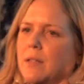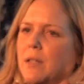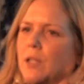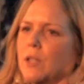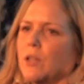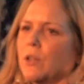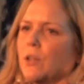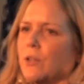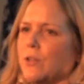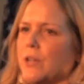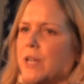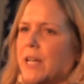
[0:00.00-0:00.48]

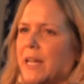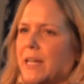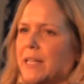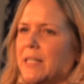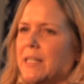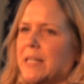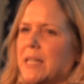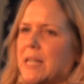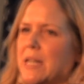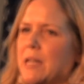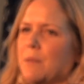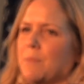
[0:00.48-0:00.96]
learning
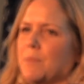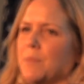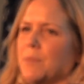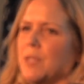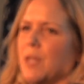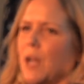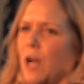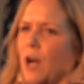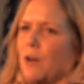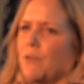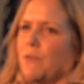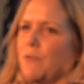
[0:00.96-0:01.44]
teams
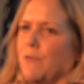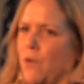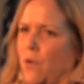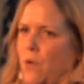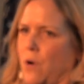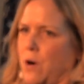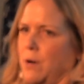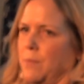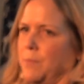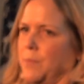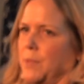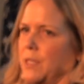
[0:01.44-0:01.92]
are
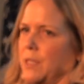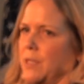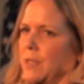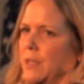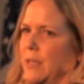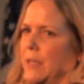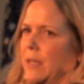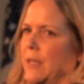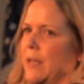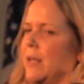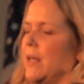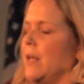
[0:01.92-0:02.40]
formed,
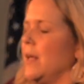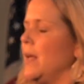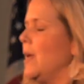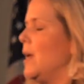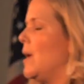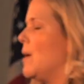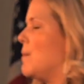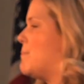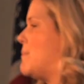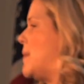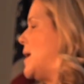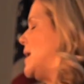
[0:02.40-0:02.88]

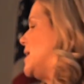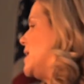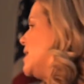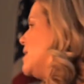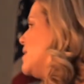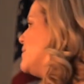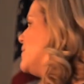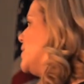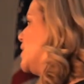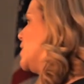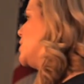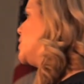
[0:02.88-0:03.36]
many
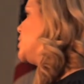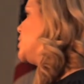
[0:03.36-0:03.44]
of our